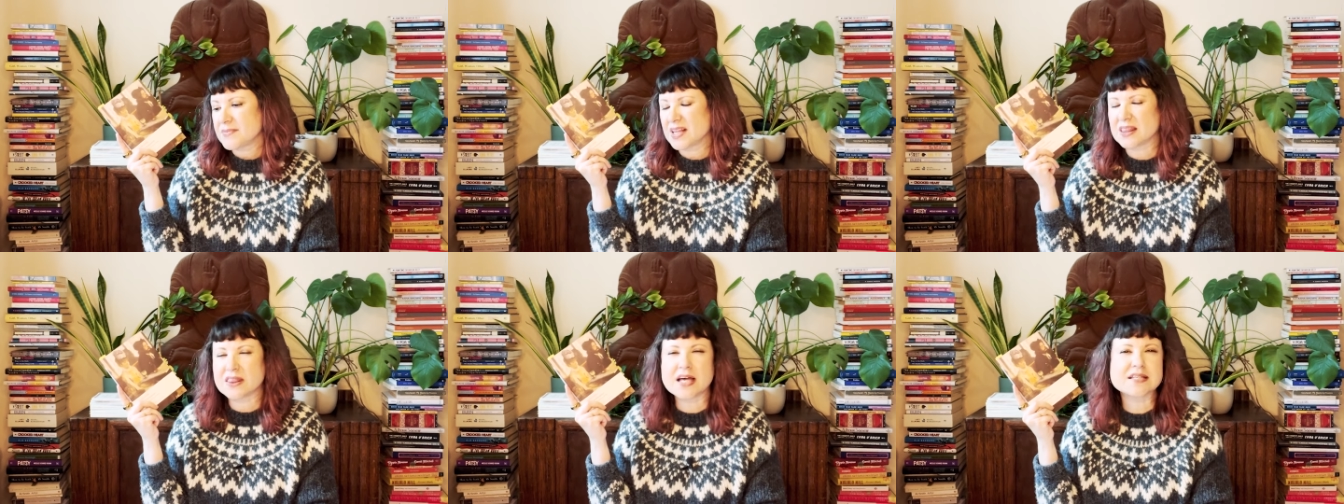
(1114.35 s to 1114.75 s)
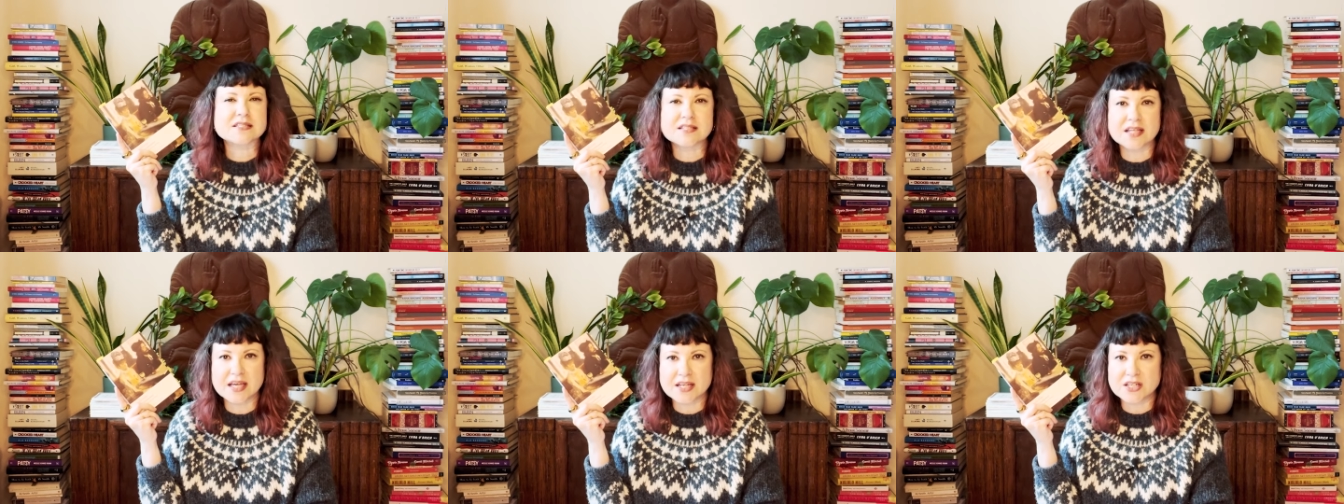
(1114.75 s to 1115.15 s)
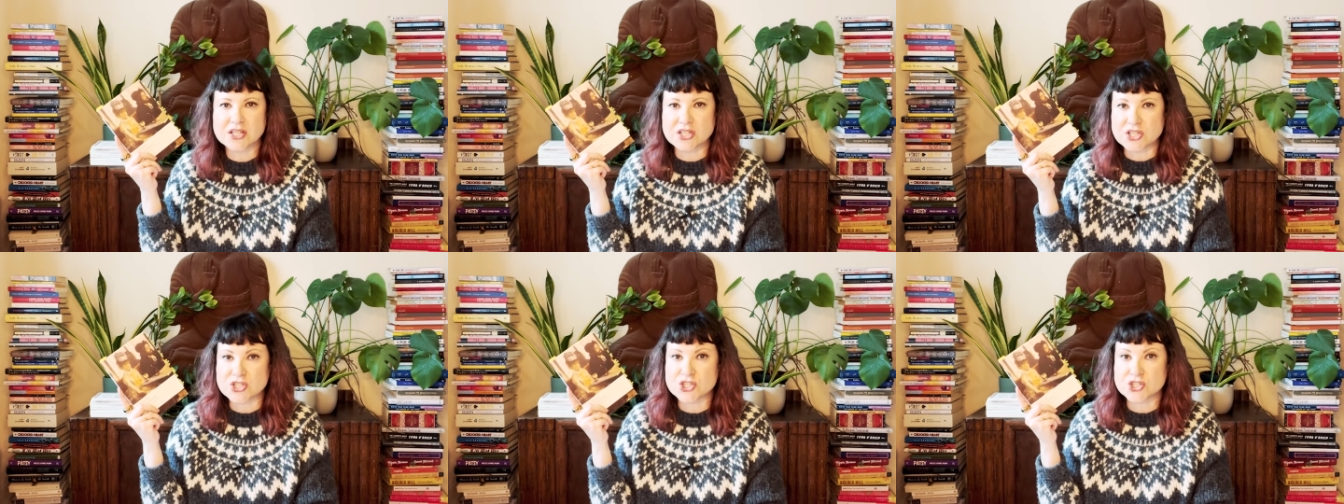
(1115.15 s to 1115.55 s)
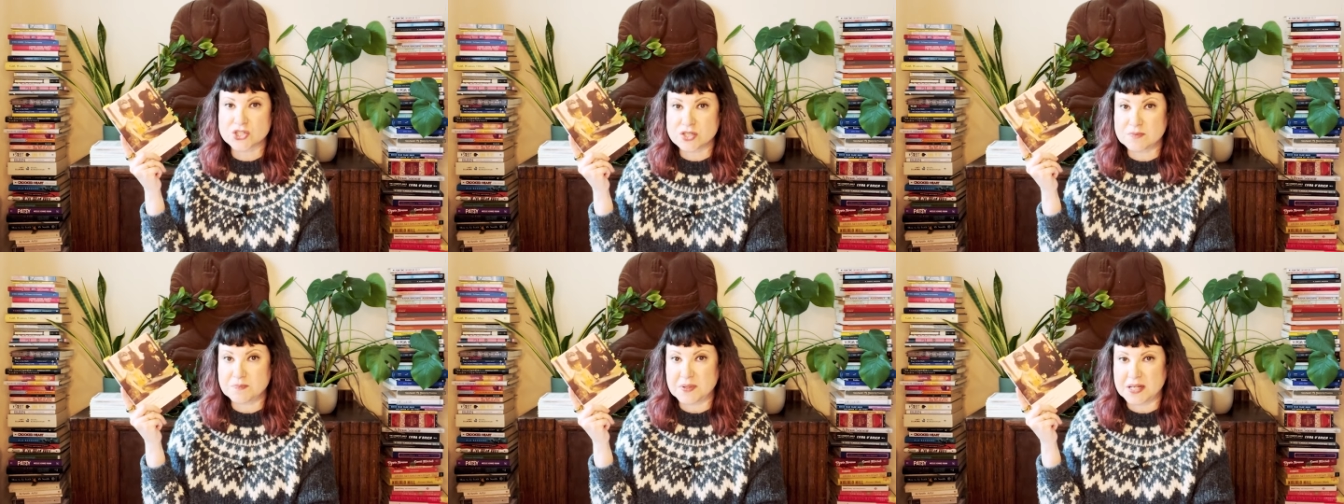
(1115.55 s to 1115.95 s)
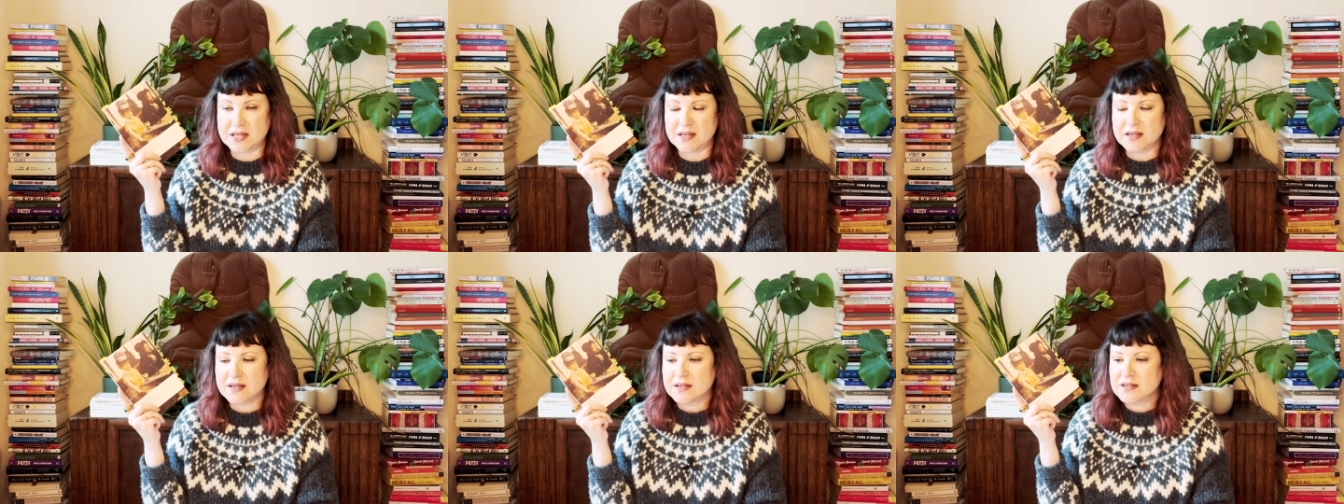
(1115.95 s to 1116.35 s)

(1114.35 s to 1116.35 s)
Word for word: less than he should be.